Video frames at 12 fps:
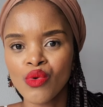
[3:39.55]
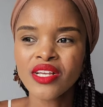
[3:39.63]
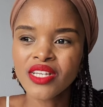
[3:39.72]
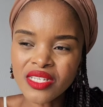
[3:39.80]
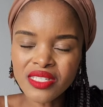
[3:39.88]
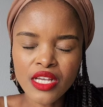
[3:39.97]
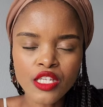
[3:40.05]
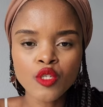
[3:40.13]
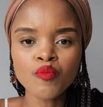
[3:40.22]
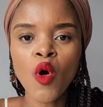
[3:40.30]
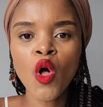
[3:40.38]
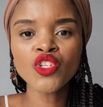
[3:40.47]
Just a
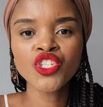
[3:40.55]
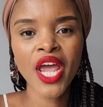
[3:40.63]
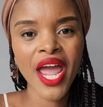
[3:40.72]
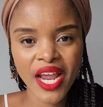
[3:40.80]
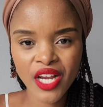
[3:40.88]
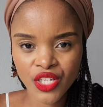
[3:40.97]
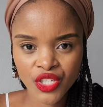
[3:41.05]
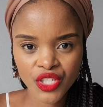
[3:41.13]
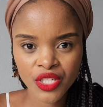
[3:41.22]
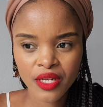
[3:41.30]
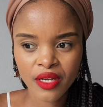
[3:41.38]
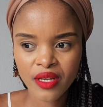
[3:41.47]
small change
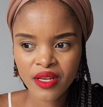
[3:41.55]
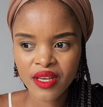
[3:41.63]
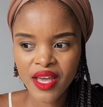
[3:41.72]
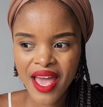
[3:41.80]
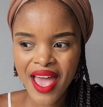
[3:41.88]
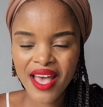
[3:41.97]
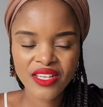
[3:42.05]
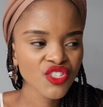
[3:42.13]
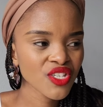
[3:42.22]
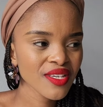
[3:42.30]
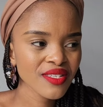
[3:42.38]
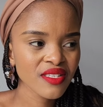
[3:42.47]
has
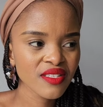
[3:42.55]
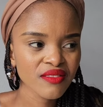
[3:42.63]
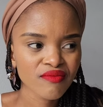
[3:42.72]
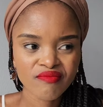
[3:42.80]
just